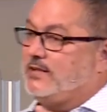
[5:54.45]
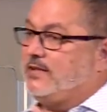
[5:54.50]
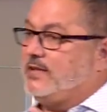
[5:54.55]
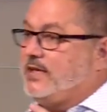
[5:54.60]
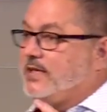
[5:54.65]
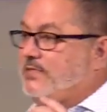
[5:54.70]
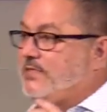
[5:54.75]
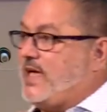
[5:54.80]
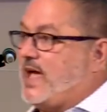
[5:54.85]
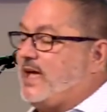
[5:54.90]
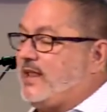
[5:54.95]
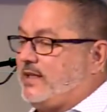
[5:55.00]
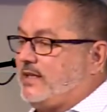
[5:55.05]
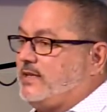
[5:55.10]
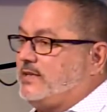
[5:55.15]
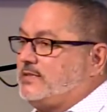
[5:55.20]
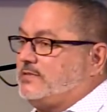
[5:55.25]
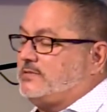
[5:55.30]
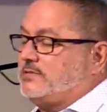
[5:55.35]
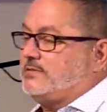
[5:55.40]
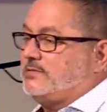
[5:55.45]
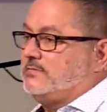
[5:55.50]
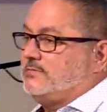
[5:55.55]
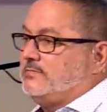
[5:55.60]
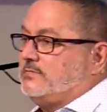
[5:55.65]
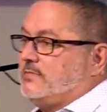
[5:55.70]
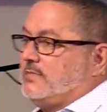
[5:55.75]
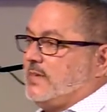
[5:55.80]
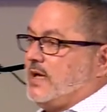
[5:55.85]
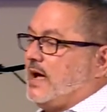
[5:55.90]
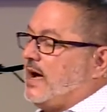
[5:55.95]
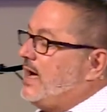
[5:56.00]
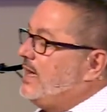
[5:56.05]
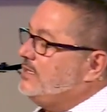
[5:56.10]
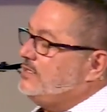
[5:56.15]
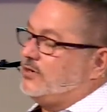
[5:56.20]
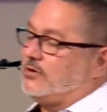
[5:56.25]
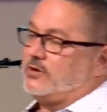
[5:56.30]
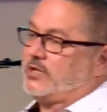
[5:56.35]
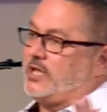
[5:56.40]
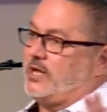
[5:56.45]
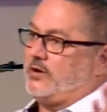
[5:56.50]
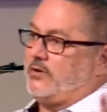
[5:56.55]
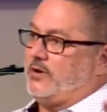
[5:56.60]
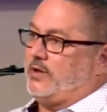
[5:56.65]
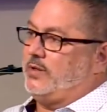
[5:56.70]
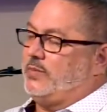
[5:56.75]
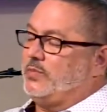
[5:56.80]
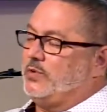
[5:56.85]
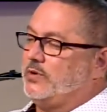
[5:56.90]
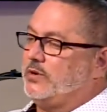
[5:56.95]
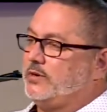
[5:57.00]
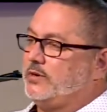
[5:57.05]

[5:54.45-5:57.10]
and that is, I don't care anymore.